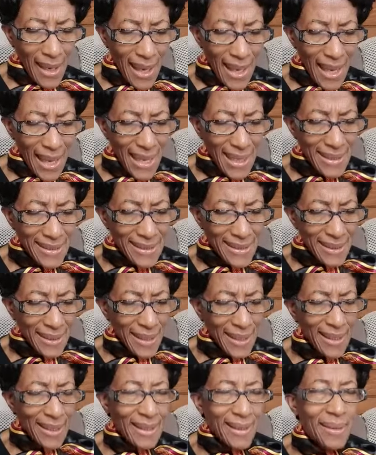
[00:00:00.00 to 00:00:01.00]
And
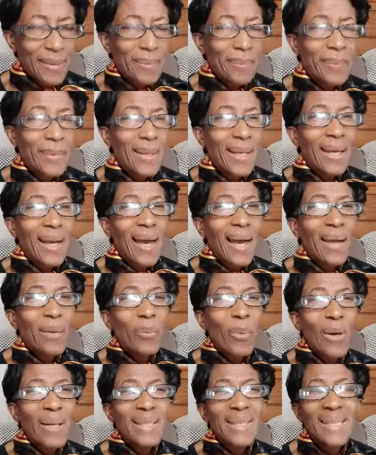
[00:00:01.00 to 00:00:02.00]
I
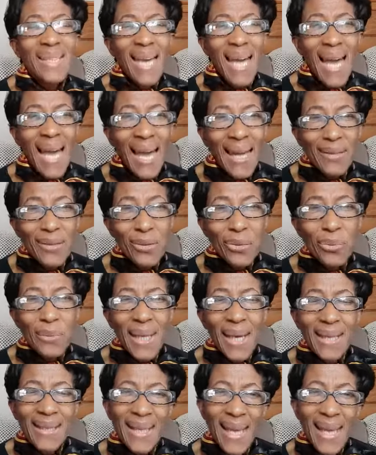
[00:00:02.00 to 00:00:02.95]
wanted to add to that.